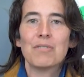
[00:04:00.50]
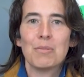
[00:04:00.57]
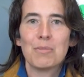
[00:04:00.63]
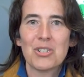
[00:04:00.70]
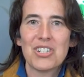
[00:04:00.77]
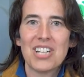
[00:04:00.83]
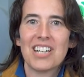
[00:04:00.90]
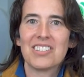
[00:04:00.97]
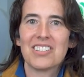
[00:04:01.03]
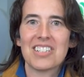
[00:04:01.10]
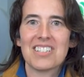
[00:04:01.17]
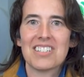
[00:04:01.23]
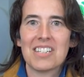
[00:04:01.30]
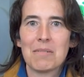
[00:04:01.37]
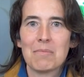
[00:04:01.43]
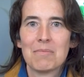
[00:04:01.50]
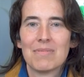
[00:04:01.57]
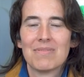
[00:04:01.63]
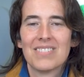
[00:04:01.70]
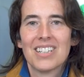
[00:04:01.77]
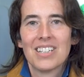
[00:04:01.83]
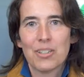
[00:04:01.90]
from your Scientix team.
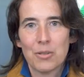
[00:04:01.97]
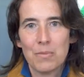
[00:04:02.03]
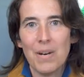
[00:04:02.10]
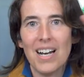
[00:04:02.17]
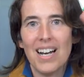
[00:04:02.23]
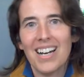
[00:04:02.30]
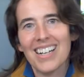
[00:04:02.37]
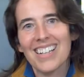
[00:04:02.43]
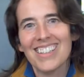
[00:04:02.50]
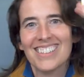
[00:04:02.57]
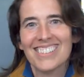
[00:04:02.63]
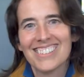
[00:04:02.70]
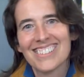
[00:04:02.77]
Goodbye!